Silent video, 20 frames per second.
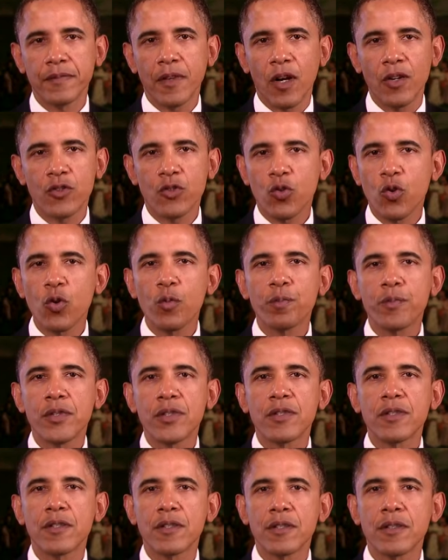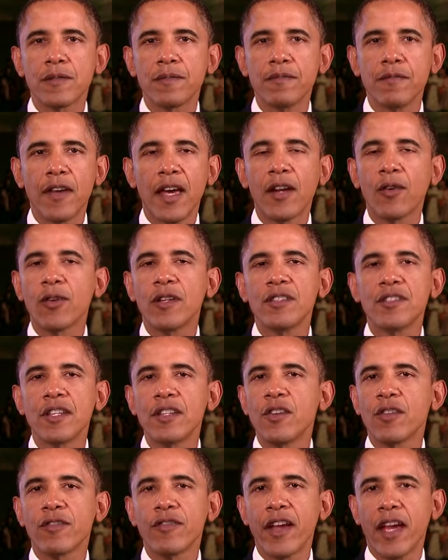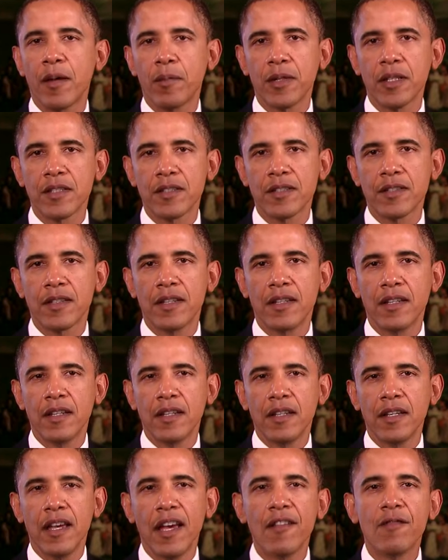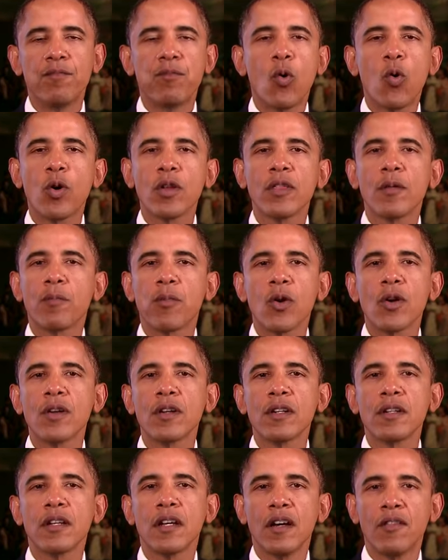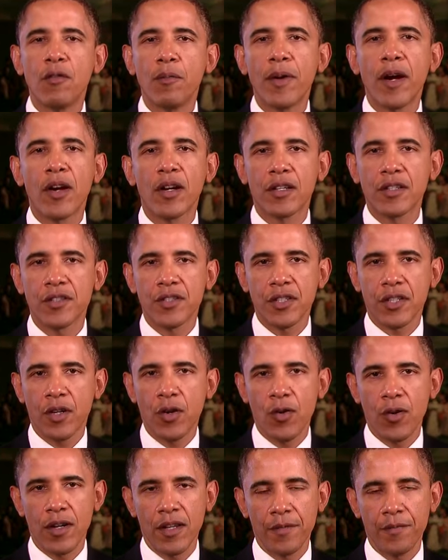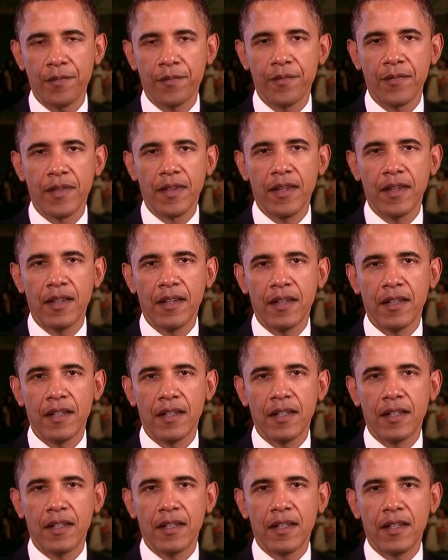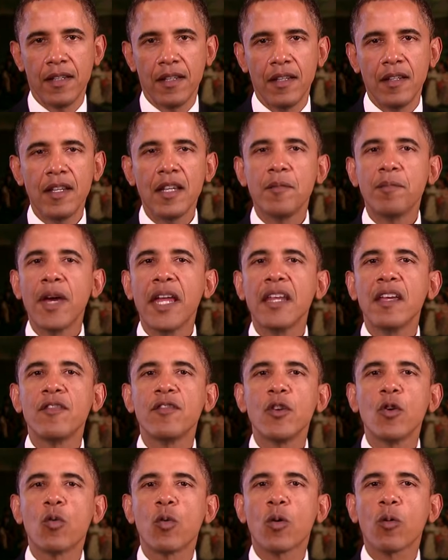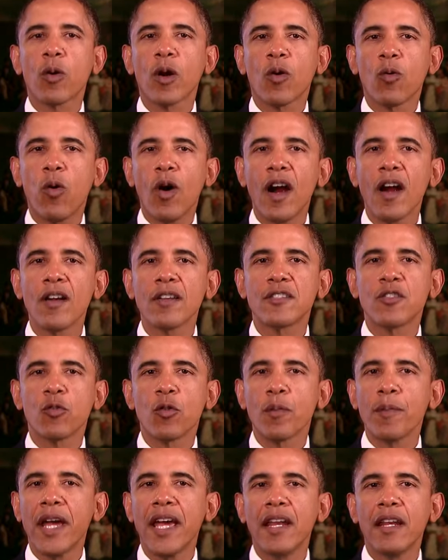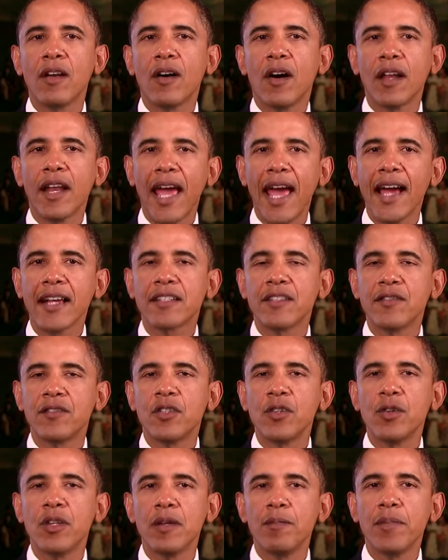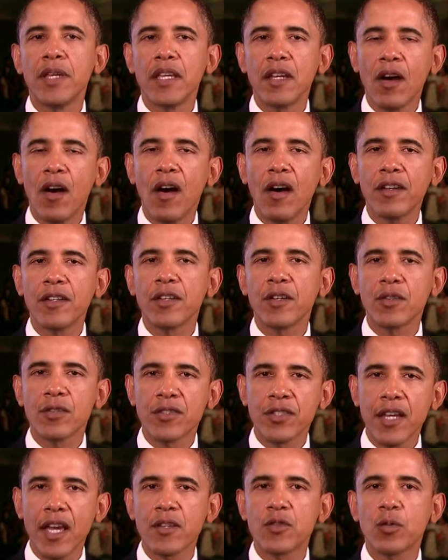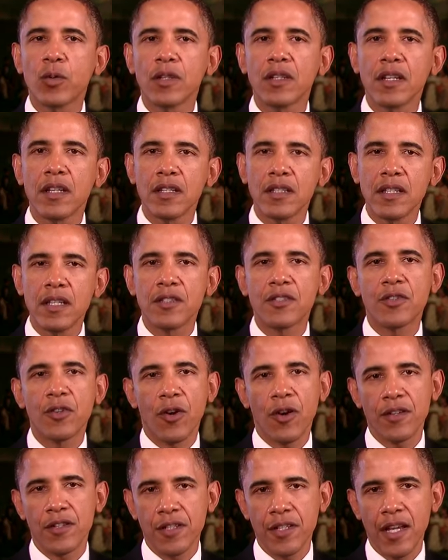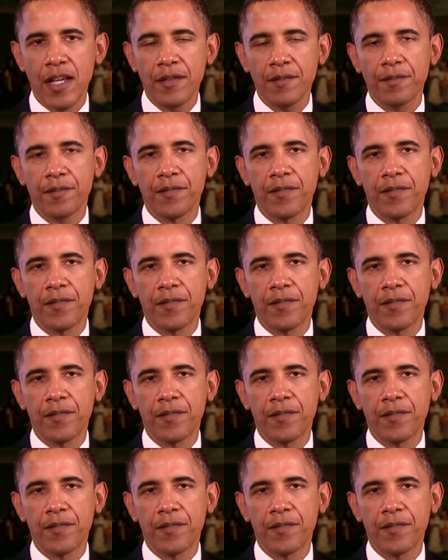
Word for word: our troops, veterans, and your families, have borne the burden of America's security. Indeed, many of you were required to remain on active duty beyond your scheduled discharge date.